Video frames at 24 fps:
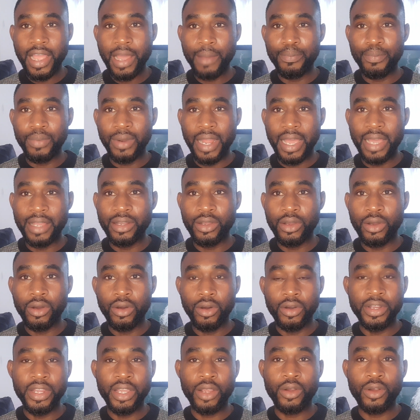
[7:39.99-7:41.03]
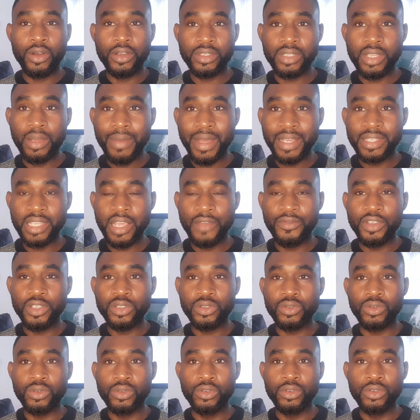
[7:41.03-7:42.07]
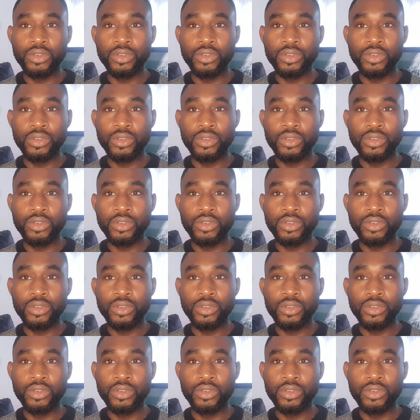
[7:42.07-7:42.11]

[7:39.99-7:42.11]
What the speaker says: plan on a customer service role,